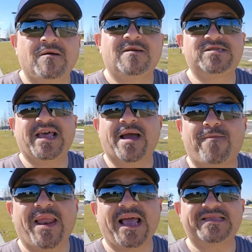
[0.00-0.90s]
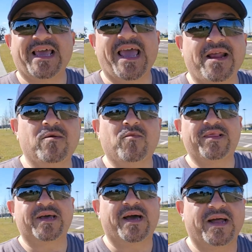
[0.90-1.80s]
which is like a plantain
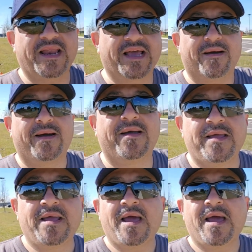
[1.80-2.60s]
with like a